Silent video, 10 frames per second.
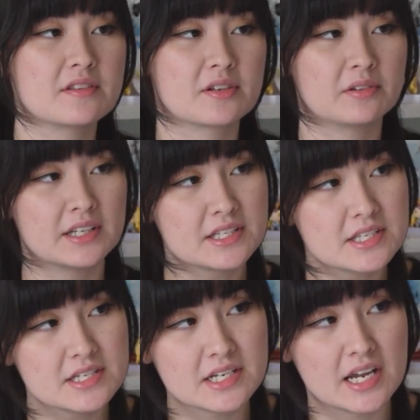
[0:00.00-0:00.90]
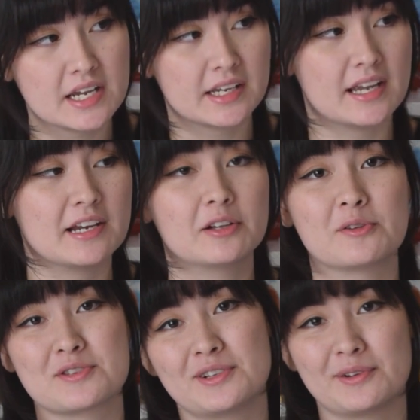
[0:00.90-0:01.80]
So let's take a
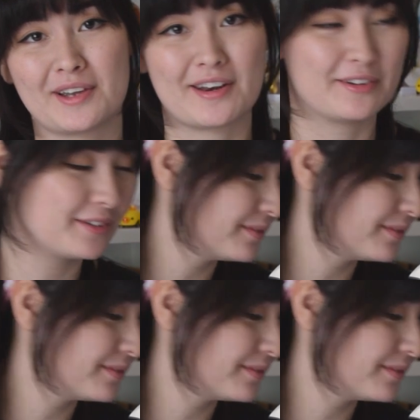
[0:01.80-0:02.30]
closer look at her.